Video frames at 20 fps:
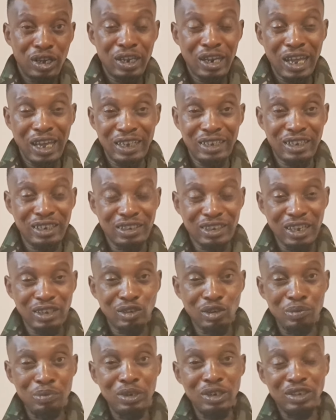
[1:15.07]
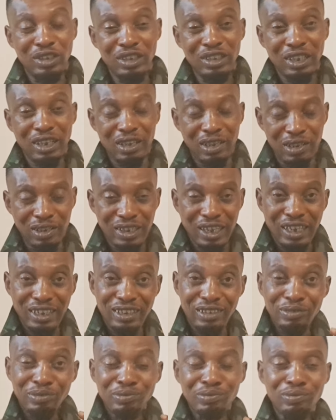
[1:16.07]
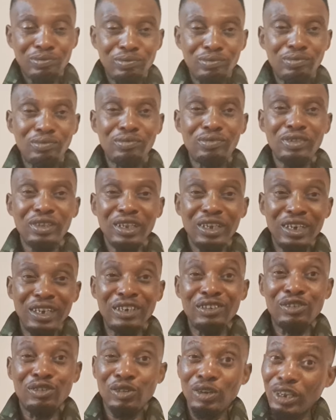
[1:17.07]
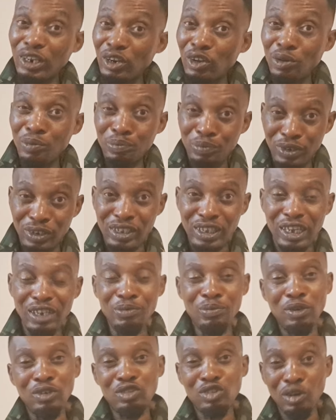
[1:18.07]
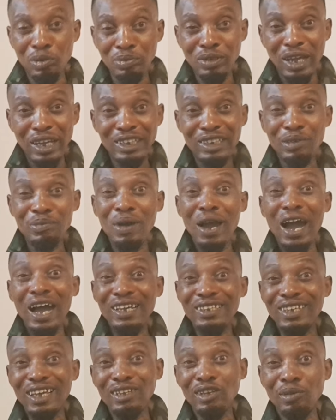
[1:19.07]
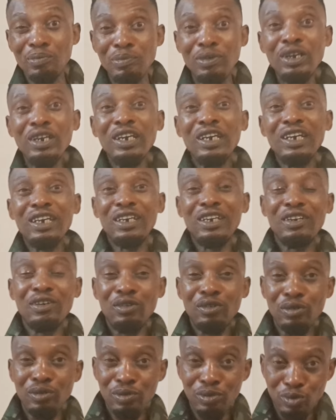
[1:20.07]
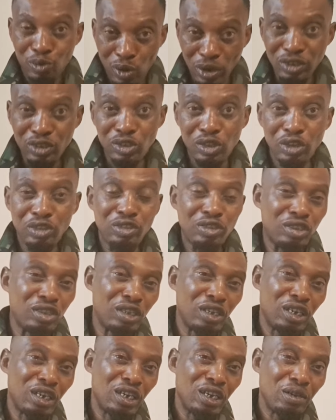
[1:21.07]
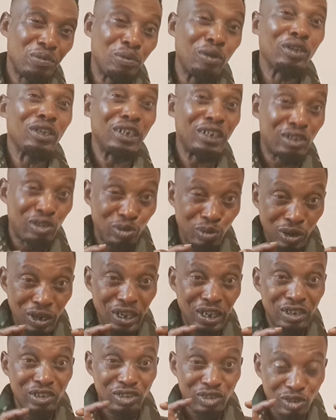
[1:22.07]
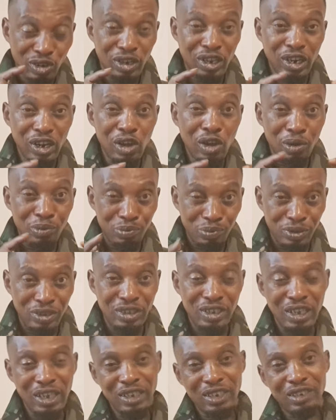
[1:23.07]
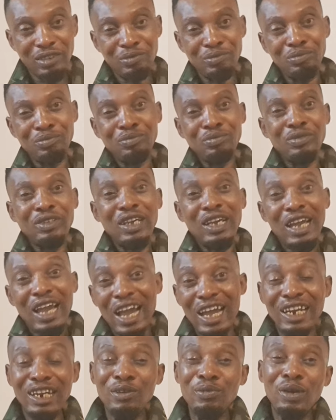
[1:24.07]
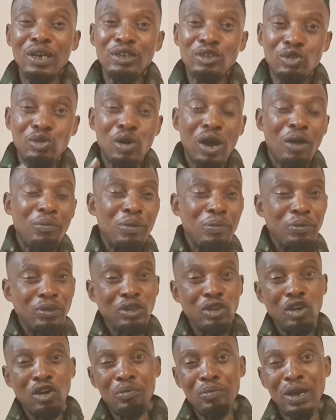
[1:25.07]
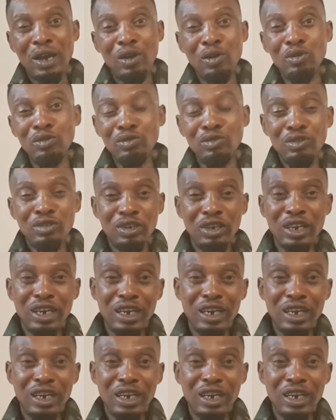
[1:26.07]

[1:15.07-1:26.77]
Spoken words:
like she said to me, that it's strictly on business, but sometimes she might answer some questions, but it's really strictly on business. Anyway, I'll be putting on my own